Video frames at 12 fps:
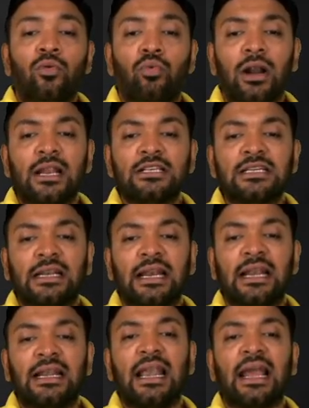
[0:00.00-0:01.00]
What is a
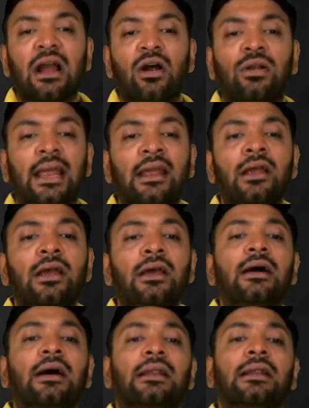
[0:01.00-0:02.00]
trade date accounting?
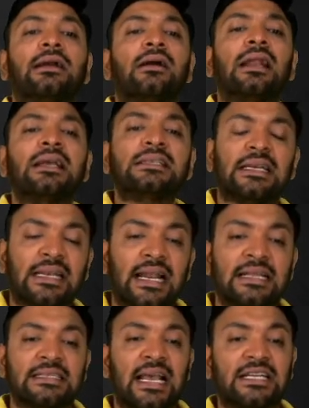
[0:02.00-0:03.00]
Recognize the
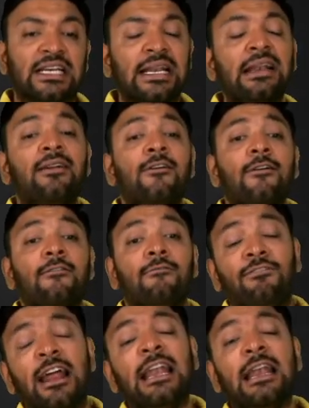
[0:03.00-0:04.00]
transaction
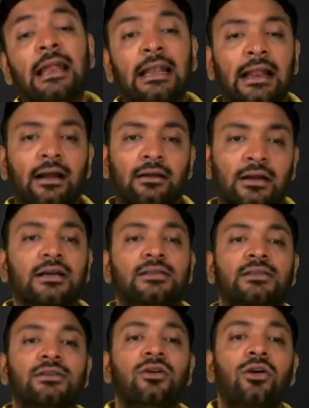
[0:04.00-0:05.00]
when it
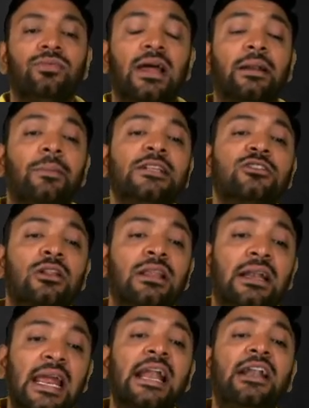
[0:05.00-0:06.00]
occurs. That means on the
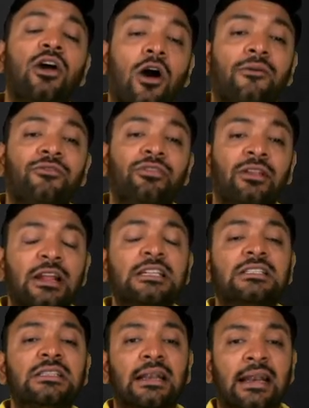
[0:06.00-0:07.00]
date of
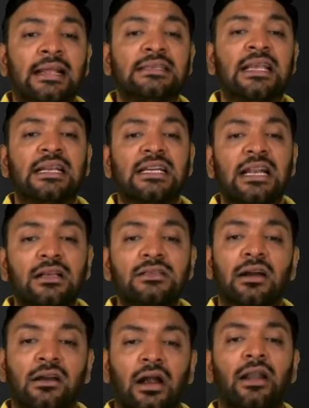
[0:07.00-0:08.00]
which the transaction has
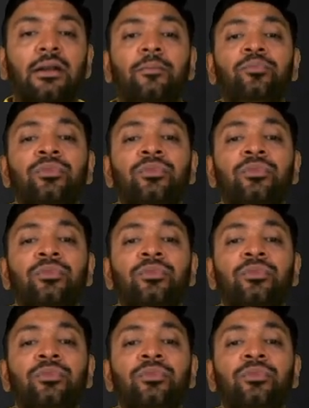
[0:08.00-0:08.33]
occurred.